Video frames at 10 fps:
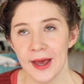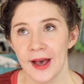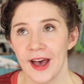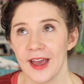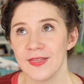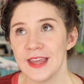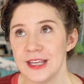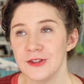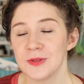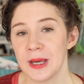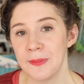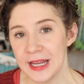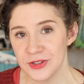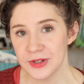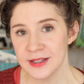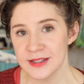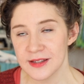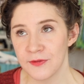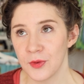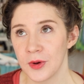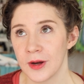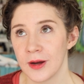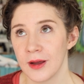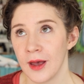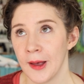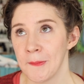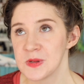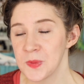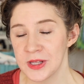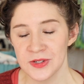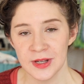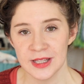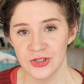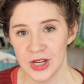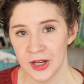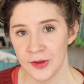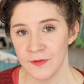Uh, and thank you to my patrons for um, sponsoring this channel.